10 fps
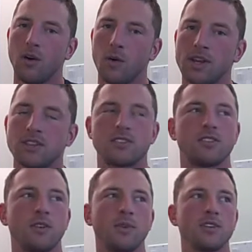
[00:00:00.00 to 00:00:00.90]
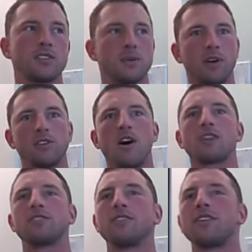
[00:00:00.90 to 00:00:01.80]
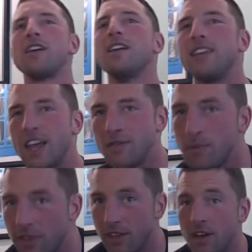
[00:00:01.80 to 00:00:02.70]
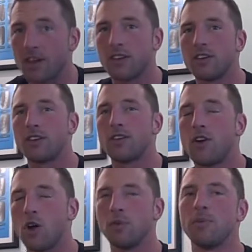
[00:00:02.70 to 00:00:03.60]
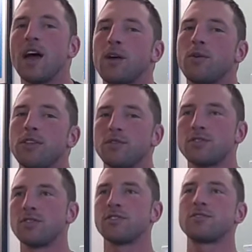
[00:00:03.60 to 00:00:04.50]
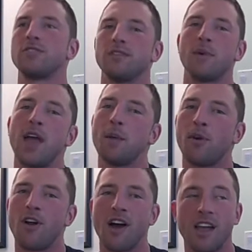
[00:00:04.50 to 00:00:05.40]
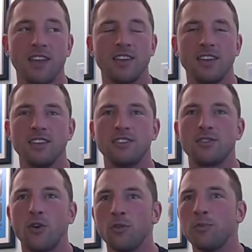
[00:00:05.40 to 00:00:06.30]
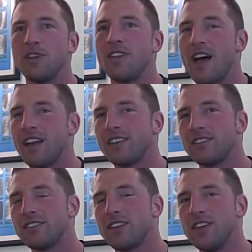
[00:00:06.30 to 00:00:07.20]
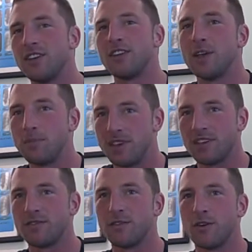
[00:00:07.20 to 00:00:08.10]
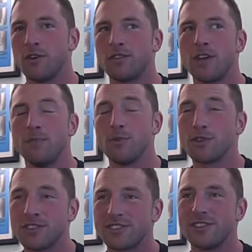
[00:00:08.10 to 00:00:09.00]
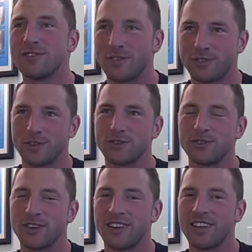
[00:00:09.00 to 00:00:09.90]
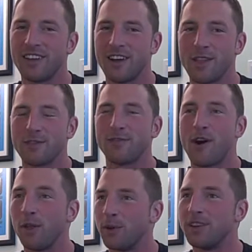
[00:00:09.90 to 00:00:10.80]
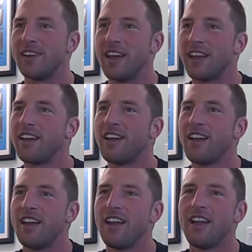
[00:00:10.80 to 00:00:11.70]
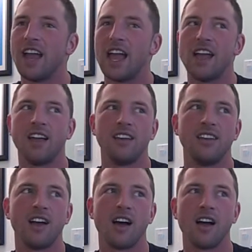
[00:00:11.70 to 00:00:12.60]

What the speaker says: Well, I went in to see my doctor, and he gave me he called me back with the results of my MRI, and he told me that he could get me in for emergency surgery the following day, and